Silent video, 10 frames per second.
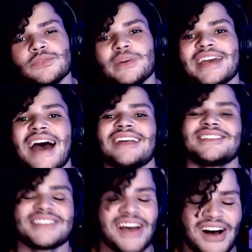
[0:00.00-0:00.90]
We got a
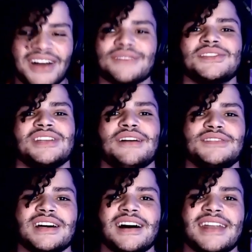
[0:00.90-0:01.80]
ton of stuff
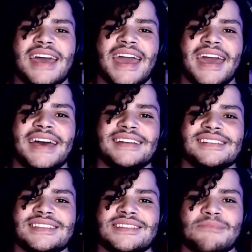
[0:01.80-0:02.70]
done
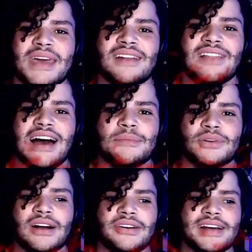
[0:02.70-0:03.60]
and made a lot of
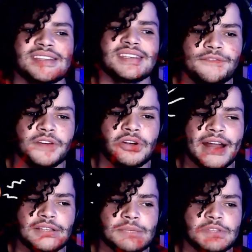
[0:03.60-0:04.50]
progress. Figured
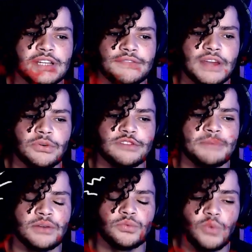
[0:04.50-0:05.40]
out some stuff that would have
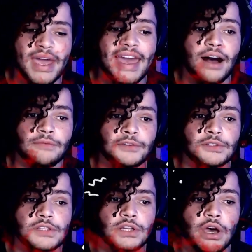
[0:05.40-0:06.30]
been way helpful
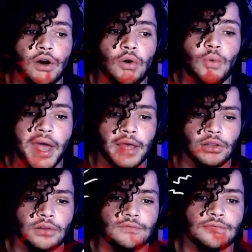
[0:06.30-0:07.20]
to know way
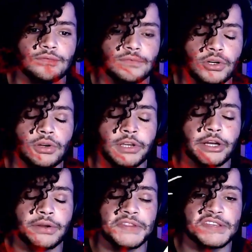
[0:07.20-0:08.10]

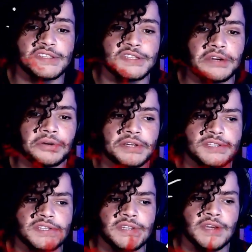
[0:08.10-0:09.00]
earlier in this
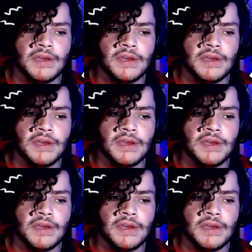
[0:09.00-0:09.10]
series.